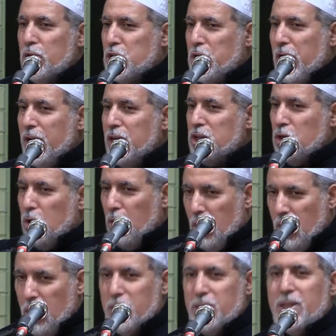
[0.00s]
will change
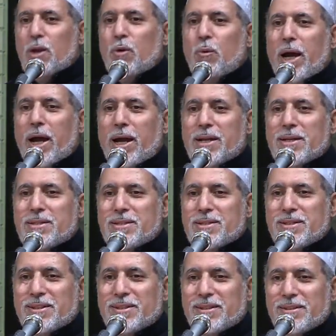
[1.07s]
all their
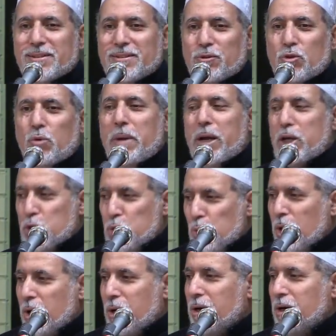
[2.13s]
ways to make
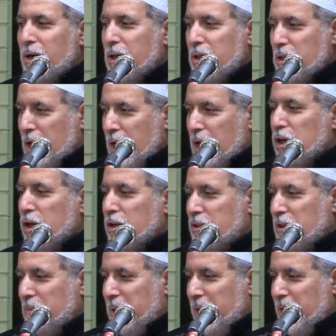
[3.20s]
sure they are
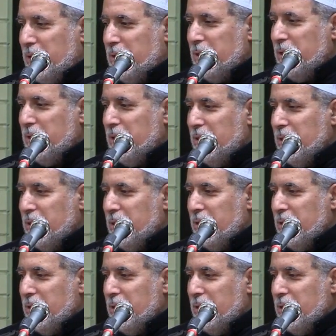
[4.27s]
not terminated.